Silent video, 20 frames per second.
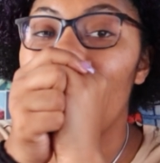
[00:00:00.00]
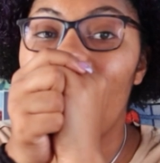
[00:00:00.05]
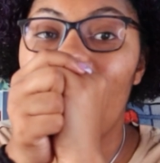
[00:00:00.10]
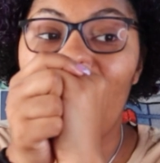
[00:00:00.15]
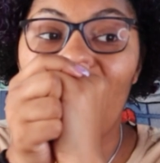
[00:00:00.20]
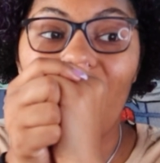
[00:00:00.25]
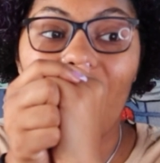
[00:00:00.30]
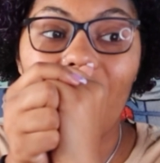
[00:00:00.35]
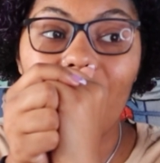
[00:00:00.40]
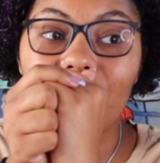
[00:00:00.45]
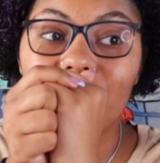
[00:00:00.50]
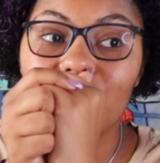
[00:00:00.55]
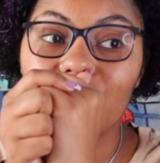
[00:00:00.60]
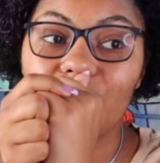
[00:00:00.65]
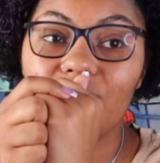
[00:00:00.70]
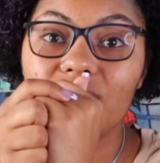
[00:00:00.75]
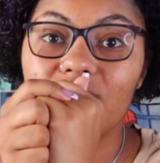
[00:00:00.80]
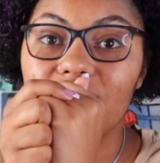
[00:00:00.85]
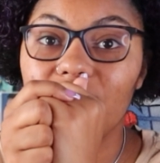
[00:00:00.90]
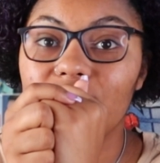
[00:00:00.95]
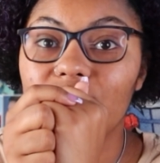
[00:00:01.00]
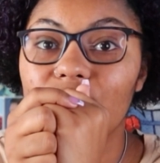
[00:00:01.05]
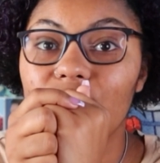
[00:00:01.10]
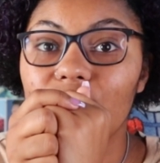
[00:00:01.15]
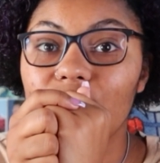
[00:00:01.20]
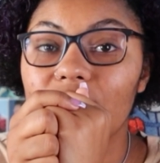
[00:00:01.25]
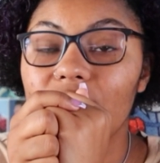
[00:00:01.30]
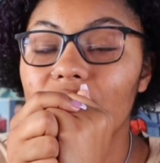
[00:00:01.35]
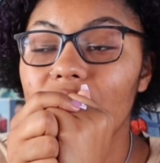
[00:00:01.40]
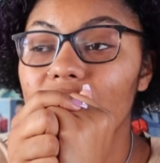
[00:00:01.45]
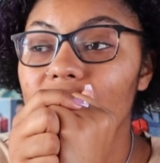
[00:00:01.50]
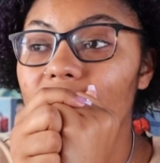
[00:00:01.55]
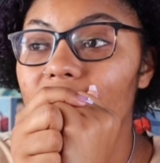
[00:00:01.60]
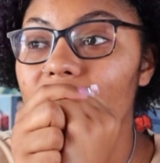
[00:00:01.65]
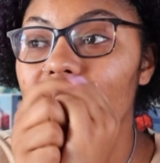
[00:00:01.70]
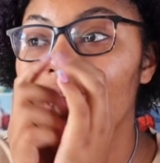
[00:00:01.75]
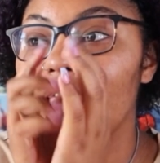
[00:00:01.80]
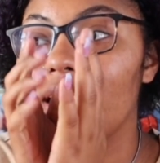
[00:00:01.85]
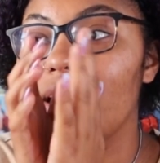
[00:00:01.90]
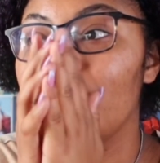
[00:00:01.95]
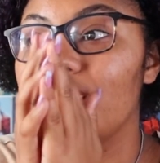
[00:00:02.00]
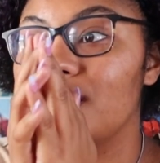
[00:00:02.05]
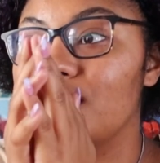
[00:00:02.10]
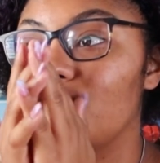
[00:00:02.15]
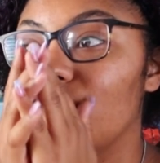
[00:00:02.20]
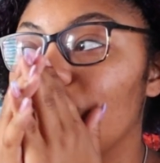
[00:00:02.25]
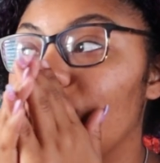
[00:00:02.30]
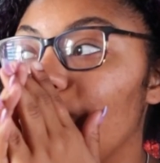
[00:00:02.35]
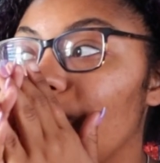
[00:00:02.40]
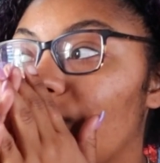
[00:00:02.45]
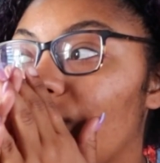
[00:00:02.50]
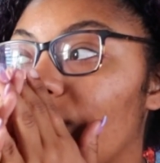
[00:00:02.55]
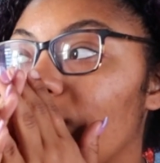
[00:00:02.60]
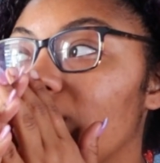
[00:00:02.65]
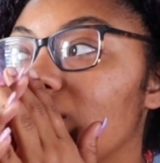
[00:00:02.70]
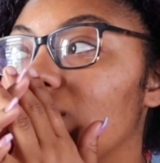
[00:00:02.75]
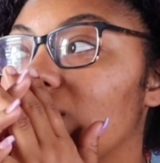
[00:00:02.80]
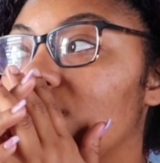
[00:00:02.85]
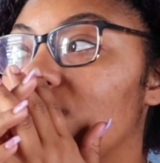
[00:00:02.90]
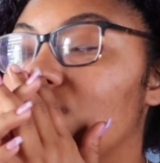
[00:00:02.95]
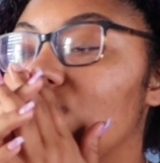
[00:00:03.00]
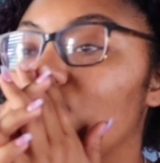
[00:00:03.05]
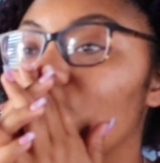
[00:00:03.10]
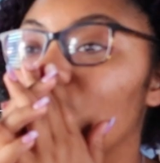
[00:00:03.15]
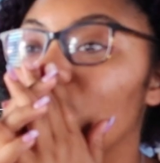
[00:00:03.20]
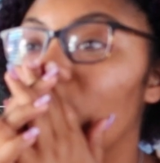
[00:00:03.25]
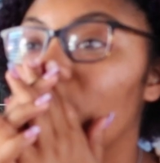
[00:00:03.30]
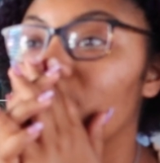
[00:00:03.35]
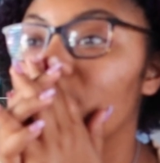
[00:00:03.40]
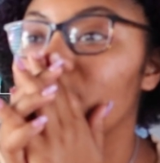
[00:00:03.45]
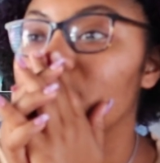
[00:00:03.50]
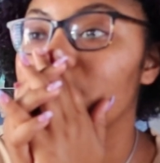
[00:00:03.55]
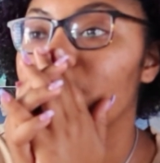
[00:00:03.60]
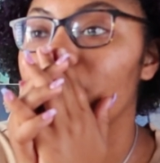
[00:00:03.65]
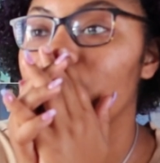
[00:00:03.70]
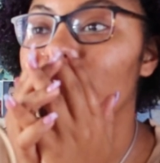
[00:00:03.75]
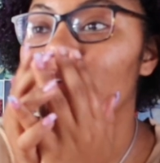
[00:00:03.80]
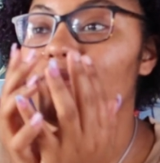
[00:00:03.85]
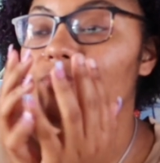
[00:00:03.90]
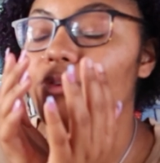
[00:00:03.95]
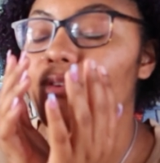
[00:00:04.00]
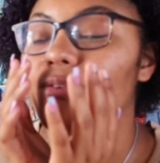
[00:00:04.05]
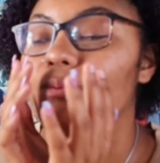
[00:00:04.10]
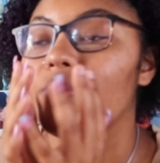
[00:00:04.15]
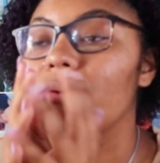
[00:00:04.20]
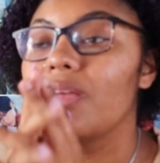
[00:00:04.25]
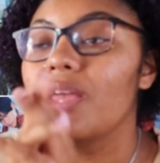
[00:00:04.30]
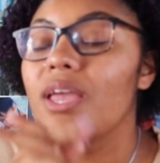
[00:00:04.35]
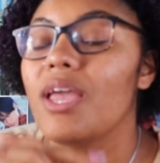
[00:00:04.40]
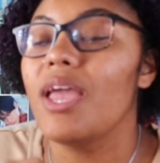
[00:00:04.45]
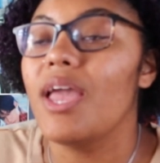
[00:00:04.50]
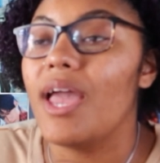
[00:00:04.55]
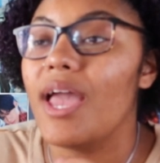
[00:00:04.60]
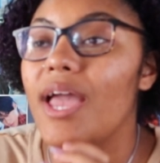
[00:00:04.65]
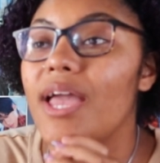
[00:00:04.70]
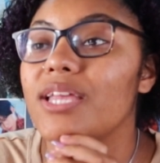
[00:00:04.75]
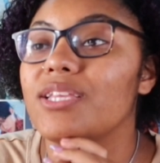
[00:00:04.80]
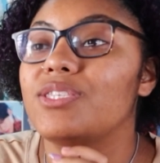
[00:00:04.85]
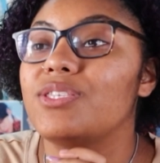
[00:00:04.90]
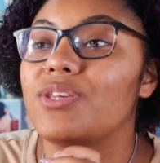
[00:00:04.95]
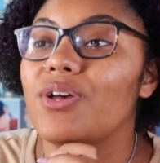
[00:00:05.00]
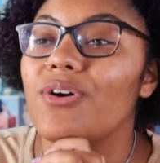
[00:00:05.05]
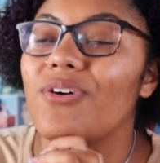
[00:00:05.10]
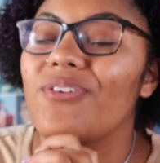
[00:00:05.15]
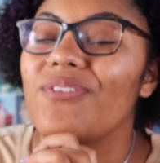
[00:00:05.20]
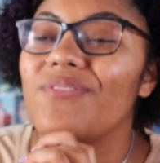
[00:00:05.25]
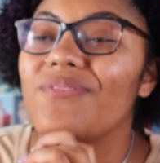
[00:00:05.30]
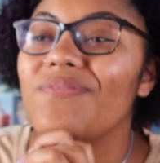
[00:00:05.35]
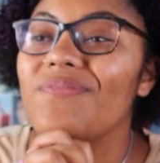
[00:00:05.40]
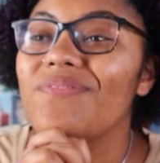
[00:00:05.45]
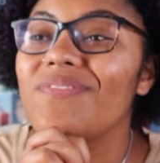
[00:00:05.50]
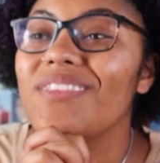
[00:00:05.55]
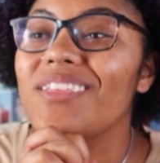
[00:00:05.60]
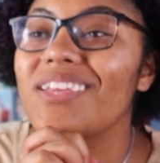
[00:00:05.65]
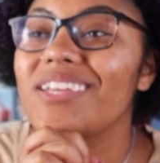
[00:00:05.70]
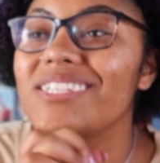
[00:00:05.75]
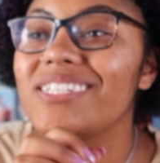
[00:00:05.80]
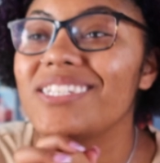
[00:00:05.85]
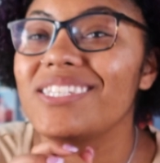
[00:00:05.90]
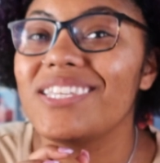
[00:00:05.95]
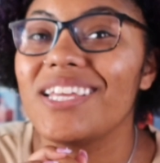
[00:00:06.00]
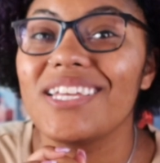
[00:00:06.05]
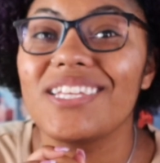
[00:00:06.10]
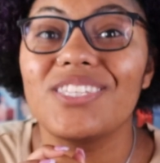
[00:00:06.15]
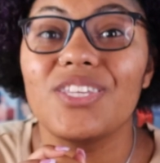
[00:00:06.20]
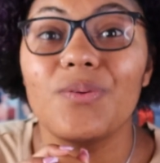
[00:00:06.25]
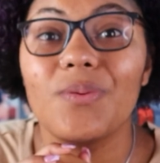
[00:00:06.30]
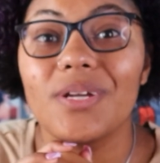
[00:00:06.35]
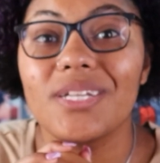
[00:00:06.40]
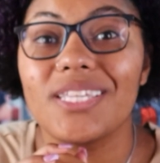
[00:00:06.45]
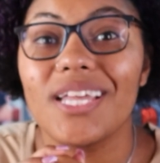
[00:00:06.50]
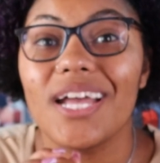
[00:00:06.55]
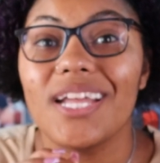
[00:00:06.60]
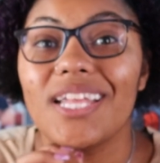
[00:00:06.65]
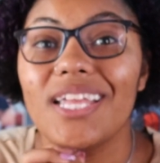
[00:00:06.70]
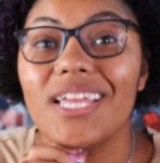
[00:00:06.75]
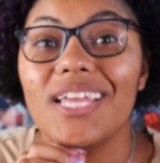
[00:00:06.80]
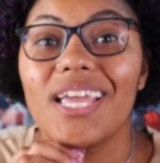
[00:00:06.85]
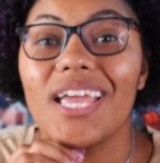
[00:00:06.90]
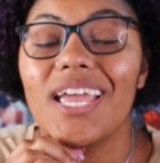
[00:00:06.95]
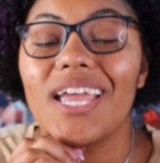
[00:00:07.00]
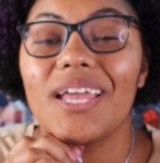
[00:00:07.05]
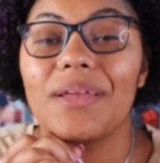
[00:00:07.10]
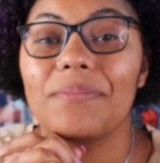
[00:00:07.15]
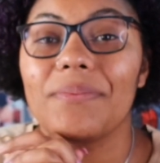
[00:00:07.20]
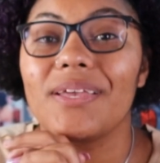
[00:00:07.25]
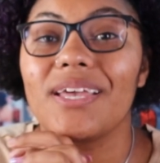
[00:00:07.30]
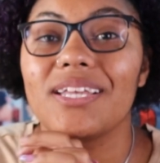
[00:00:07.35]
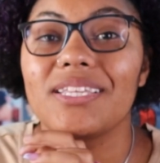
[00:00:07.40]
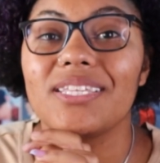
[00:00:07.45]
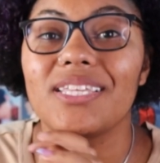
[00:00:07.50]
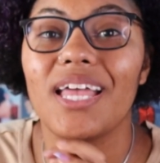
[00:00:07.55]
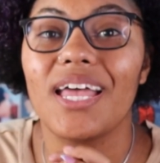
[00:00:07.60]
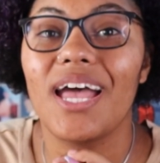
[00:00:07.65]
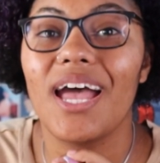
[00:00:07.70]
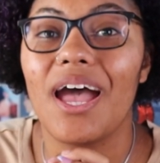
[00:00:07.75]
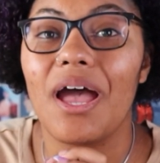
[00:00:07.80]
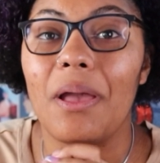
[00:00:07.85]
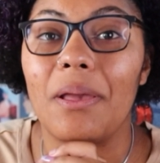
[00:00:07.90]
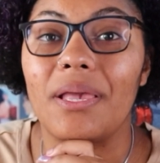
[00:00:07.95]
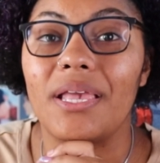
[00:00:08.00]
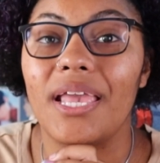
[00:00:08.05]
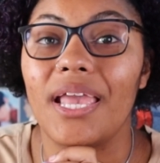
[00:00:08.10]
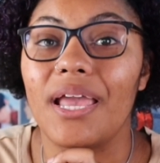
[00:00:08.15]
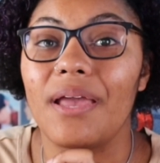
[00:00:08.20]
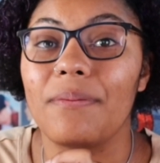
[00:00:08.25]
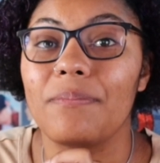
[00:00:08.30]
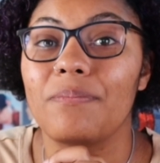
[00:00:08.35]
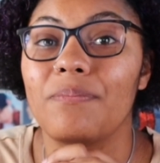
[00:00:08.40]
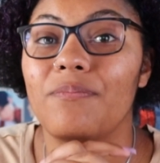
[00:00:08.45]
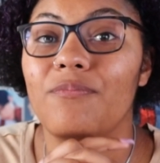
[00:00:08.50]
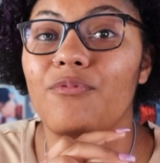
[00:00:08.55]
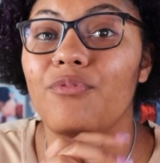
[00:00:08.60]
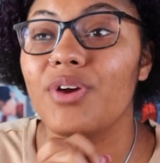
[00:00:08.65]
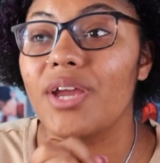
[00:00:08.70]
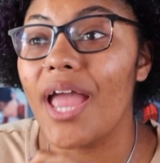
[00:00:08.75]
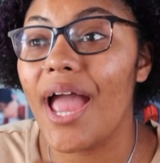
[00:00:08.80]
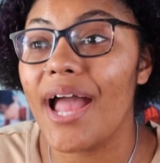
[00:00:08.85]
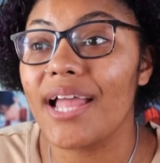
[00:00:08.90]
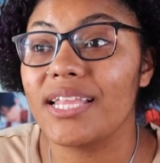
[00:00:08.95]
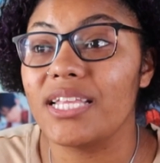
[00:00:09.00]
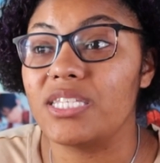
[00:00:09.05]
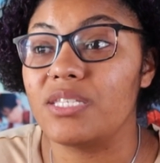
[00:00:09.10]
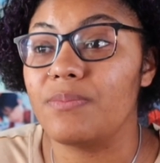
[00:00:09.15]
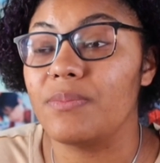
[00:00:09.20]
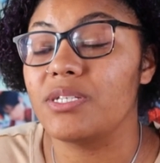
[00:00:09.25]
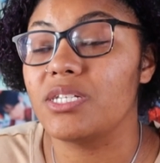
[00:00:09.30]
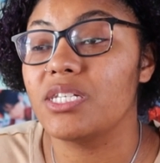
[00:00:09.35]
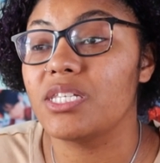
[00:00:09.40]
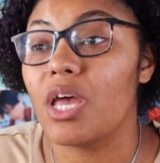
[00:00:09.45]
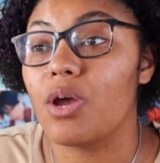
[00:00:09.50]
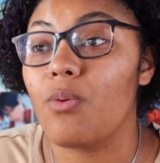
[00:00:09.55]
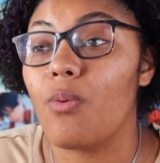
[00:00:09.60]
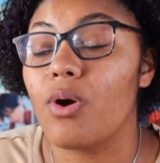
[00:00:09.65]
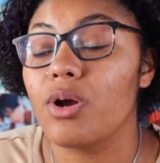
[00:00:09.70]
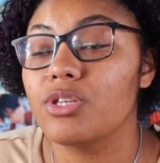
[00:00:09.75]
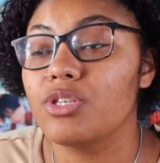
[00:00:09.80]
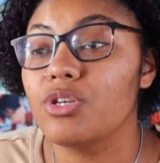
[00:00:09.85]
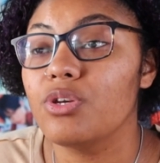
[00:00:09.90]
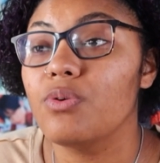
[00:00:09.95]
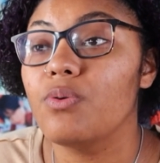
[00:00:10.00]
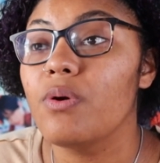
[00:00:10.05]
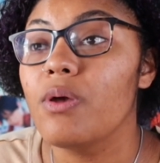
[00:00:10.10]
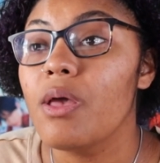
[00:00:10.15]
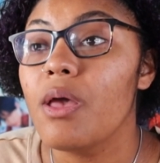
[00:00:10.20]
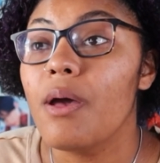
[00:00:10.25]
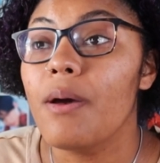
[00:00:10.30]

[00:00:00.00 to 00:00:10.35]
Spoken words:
I'll have so much stuff to do in there. Like, it's going to be crazy to do a lot of things in my new room. And so it's super exciting. And because of that, I can't react as much as I want to.